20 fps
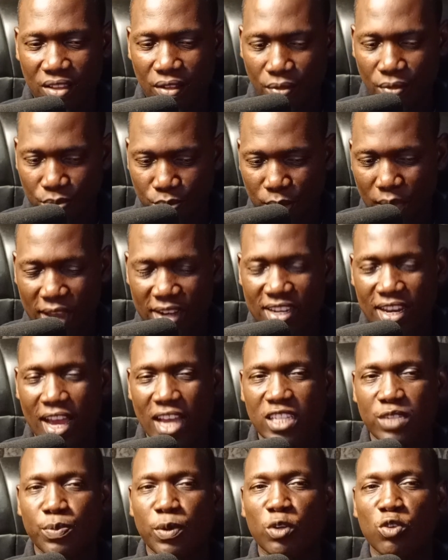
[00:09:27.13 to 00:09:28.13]
that
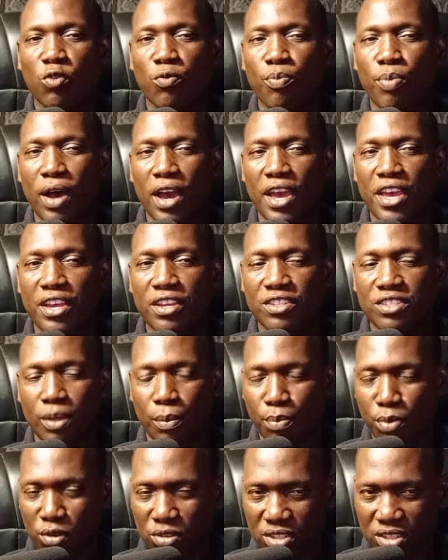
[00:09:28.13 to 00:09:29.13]
aspect of buying
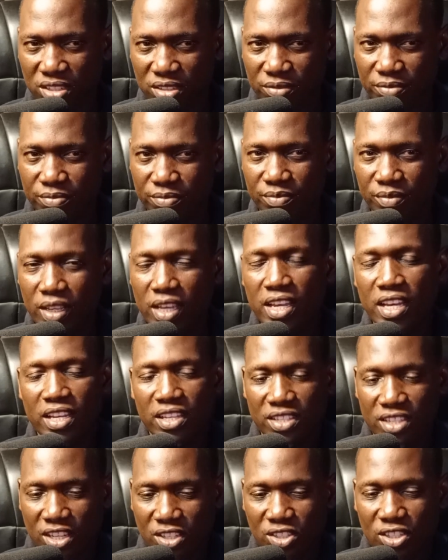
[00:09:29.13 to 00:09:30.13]
support.
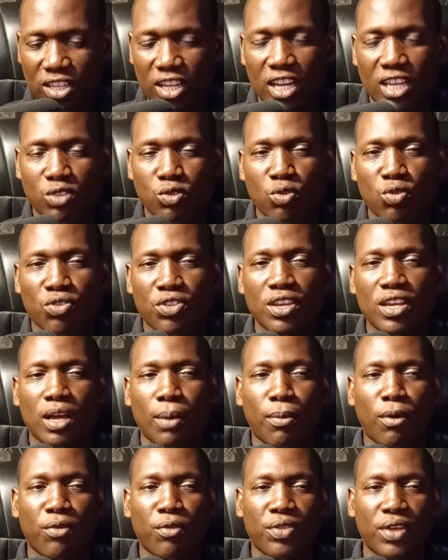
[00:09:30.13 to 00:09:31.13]
Just tell us what you think
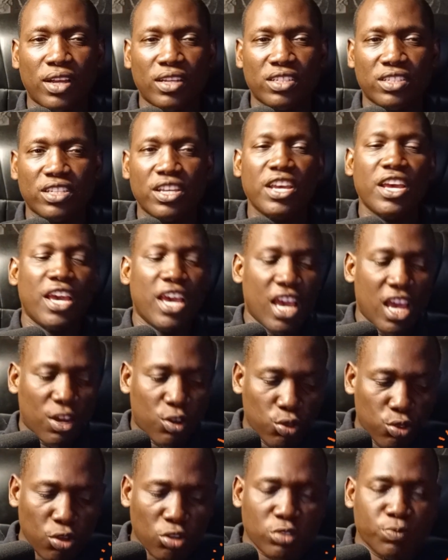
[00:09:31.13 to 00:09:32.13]
about that. And to
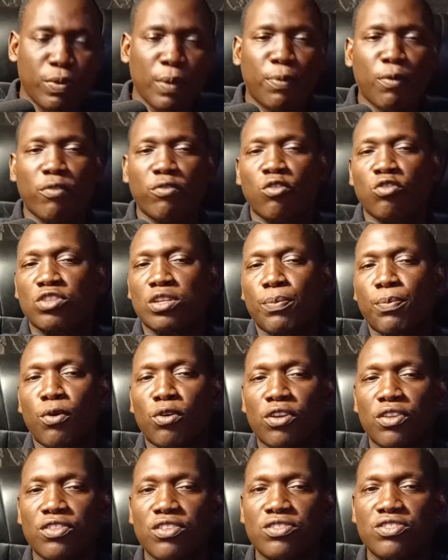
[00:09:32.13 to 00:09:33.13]
those people who have not
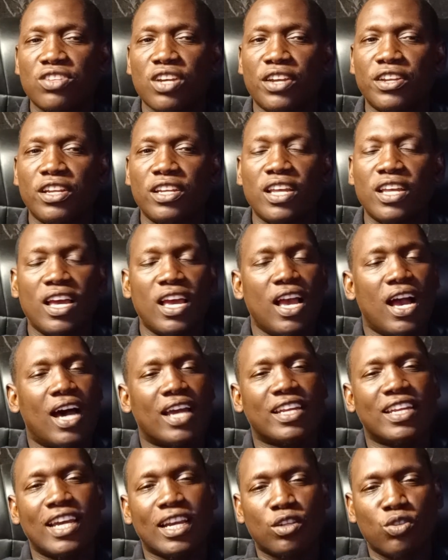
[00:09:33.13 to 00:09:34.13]
supported this channel, I'd
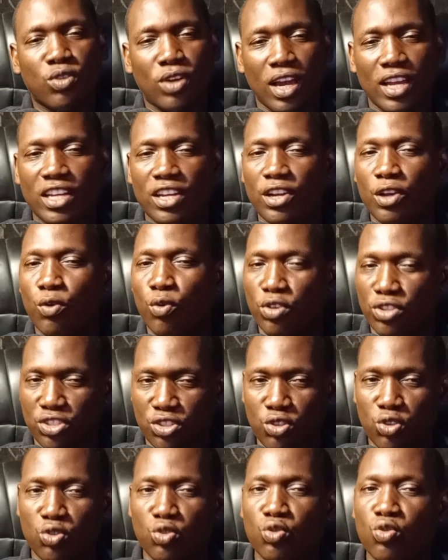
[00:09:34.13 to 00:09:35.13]
like to kindly request
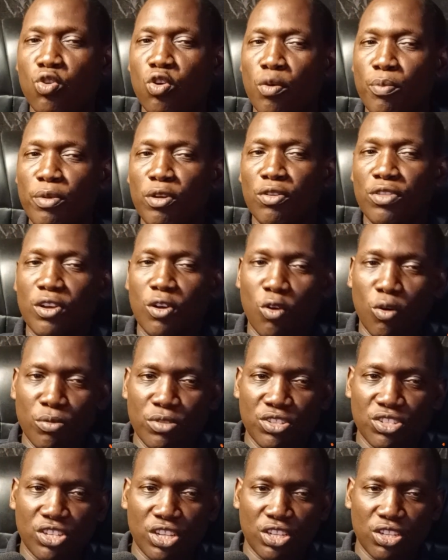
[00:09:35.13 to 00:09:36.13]
you to go below the comment
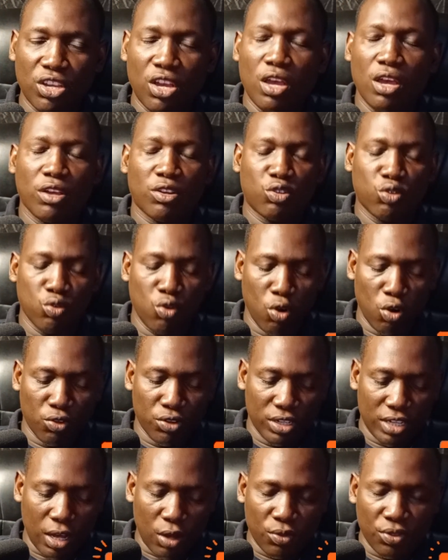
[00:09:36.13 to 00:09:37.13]
section, to go
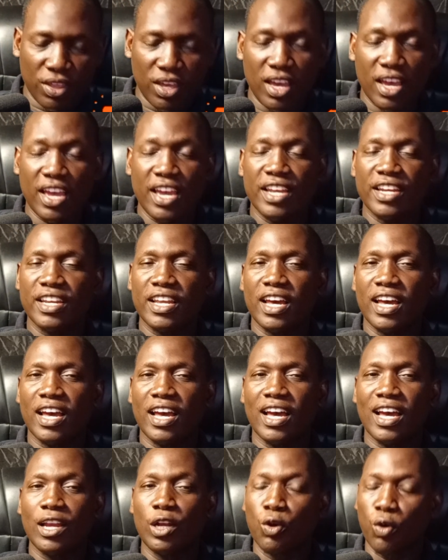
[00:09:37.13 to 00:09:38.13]
down there and uh,
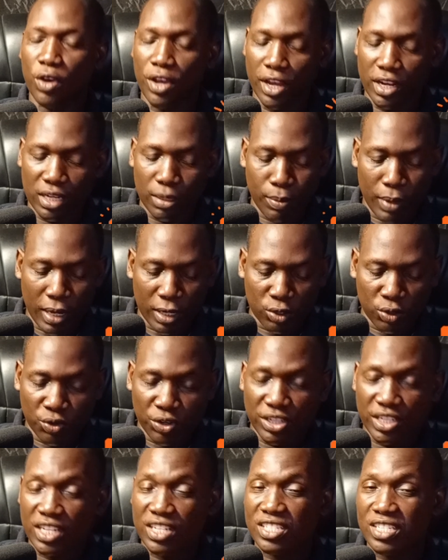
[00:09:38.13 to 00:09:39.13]
locate a button
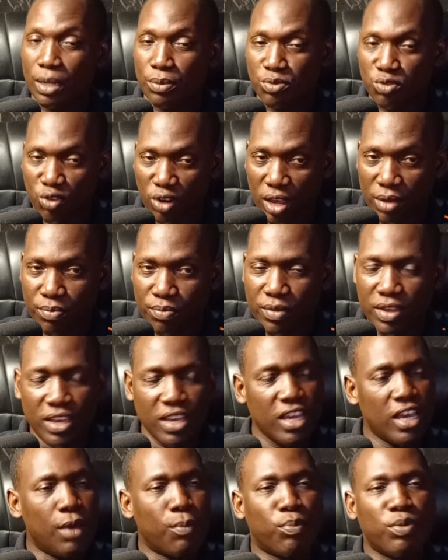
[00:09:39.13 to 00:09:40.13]
written subscribe.
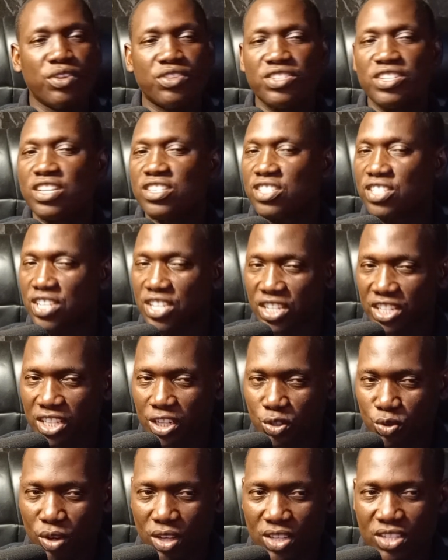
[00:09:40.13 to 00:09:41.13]
And please just hit it
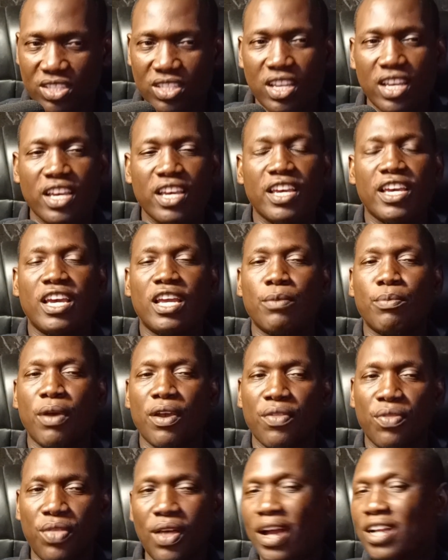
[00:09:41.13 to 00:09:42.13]
once. And by
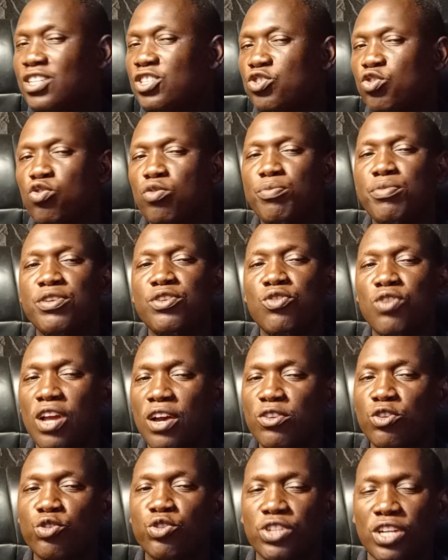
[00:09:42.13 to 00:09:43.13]
that, you'll be, you'll,
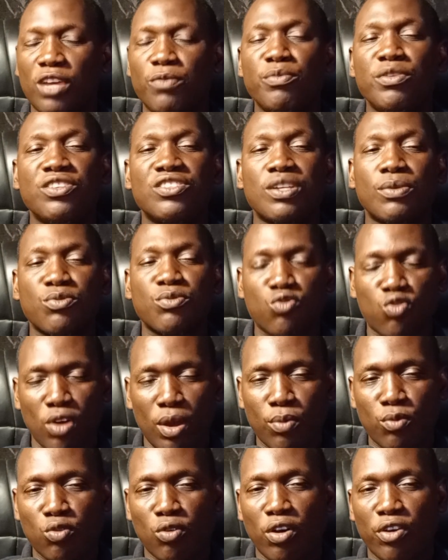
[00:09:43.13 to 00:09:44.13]
you shall have been
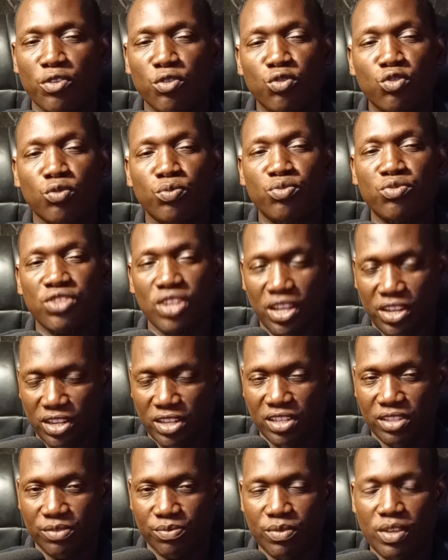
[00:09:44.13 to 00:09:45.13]
subscribed to our YouTube channel.
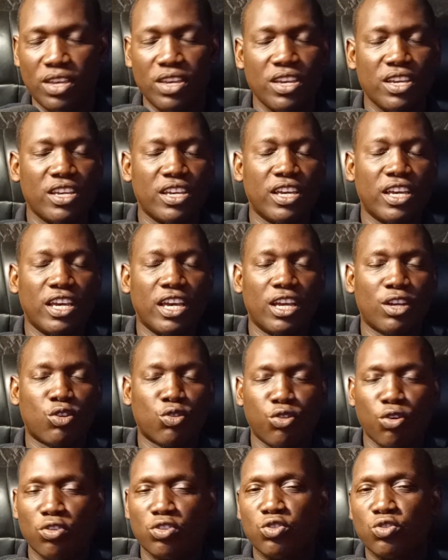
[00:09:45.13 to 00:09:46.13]
And to
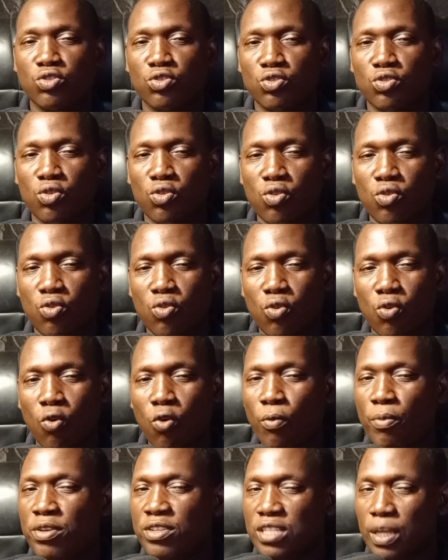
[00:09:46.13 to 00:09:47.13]
those who've
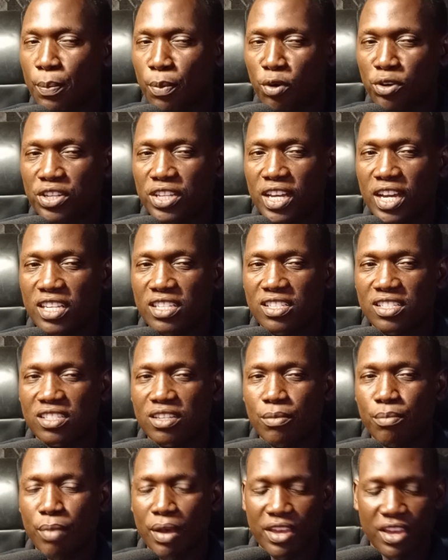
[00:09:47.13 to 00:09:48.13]
been supporting us
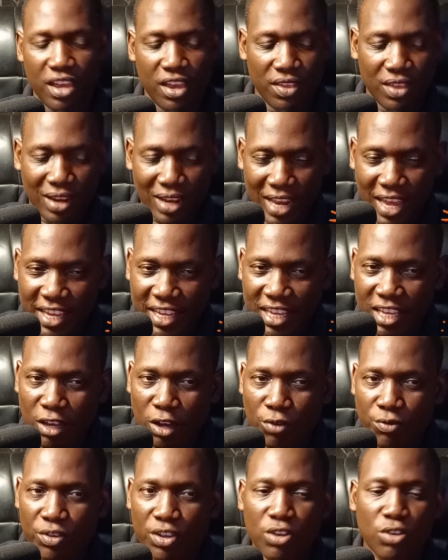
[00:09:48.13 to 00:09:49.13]
by either liking our
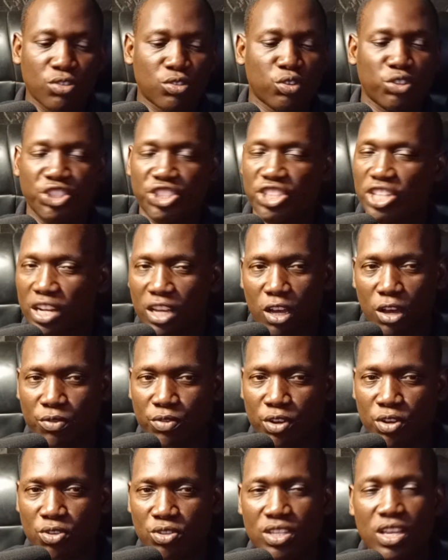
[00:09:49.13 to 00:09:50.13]
videos or sharing our
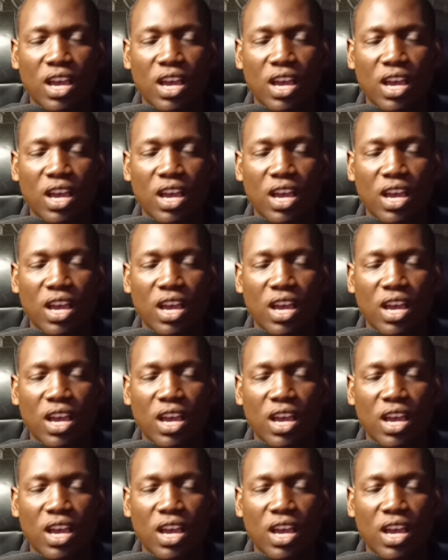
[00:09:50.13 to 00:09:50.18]
videos